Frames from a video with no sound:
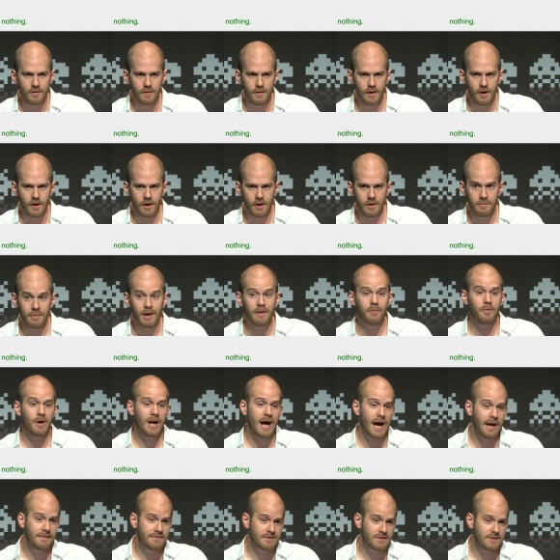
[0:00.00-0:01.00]
But what
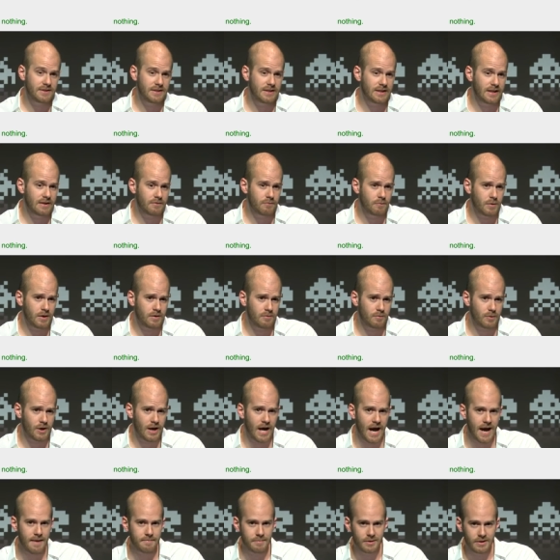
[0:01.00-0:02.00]
I've seen and what
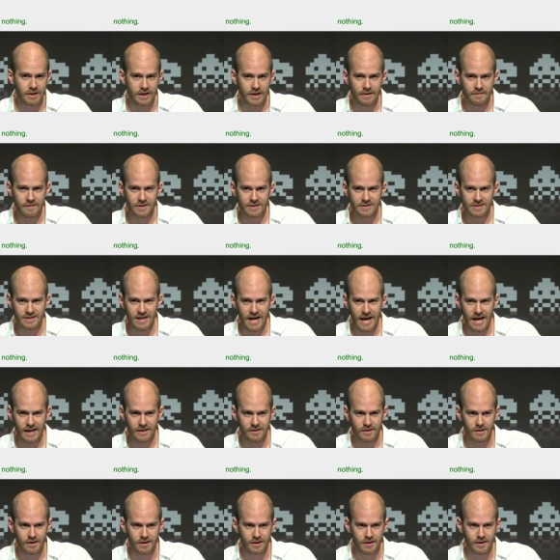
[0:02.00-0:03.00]
I believe is
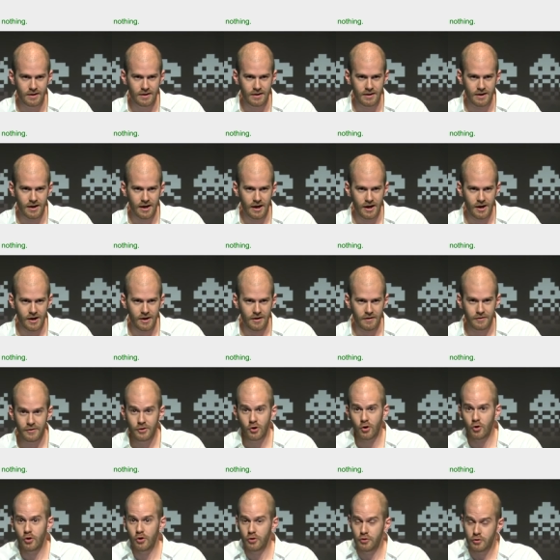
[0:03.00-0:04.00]
that
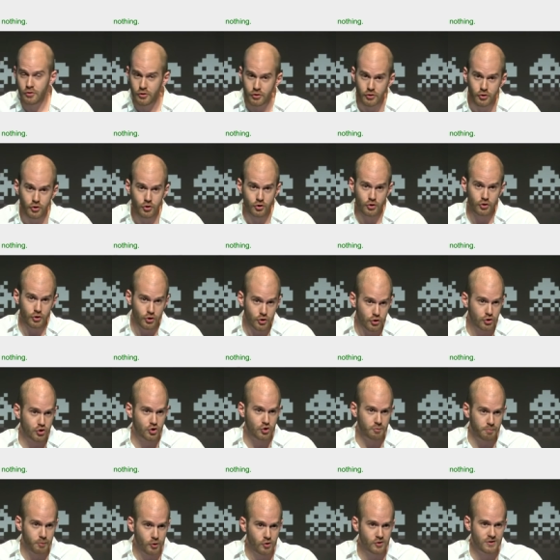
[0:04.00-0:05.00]
your
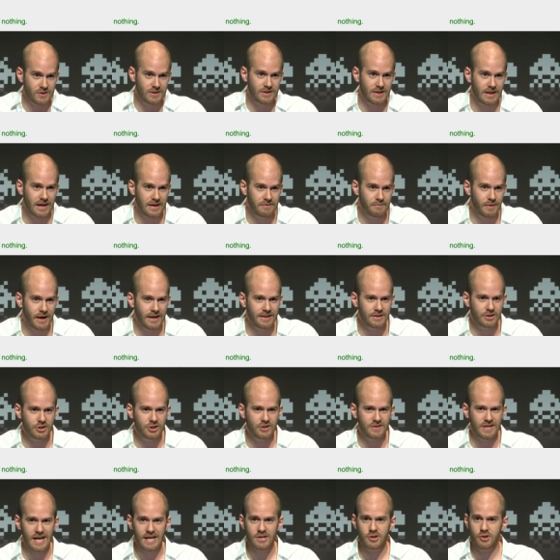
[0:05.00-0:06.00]
supposed
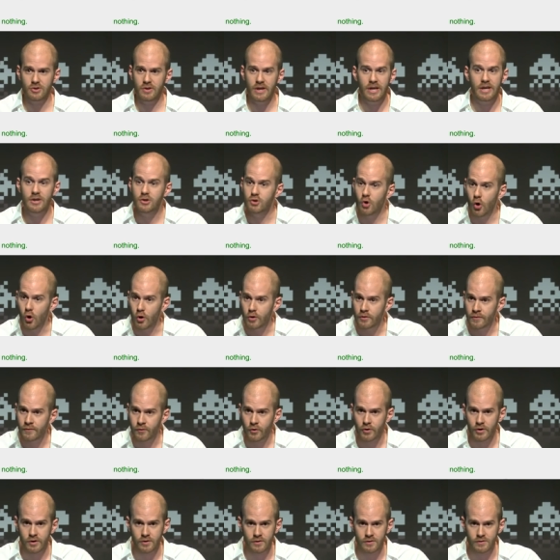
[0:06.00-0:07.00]
advantages actually erode
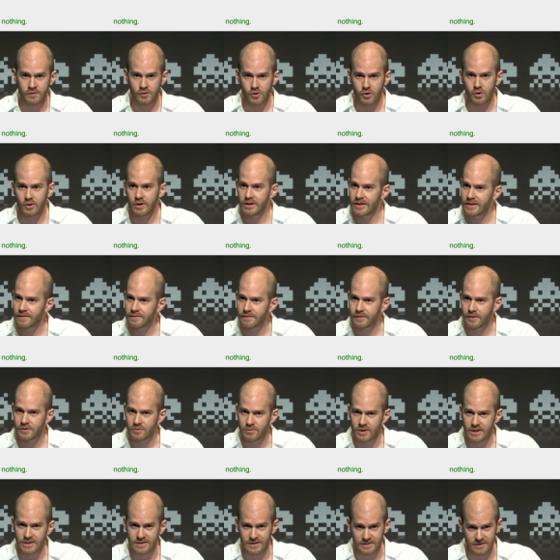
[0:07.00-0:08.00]
for totally different
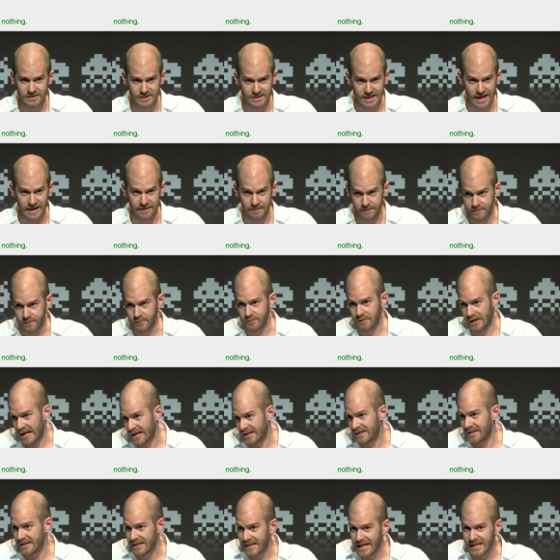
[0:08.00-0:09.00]
reasons, and
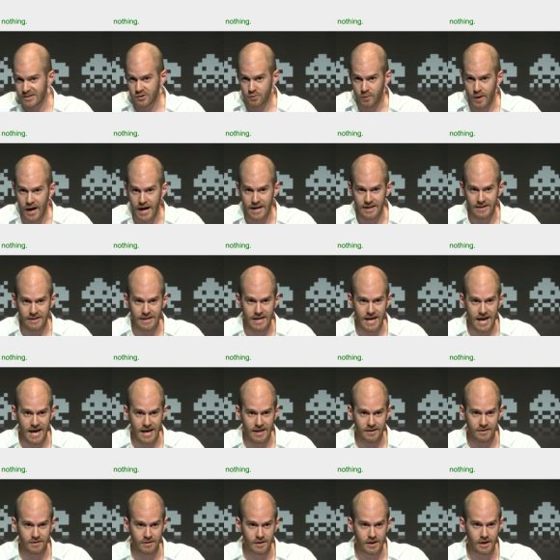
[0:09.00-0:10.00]
that's why in the
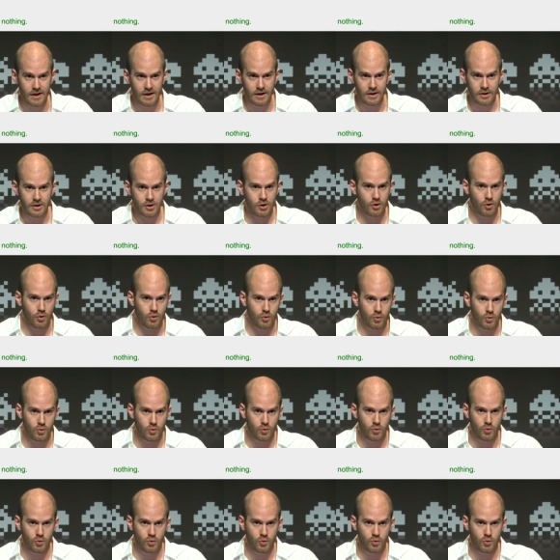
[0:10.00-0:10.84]
end, you're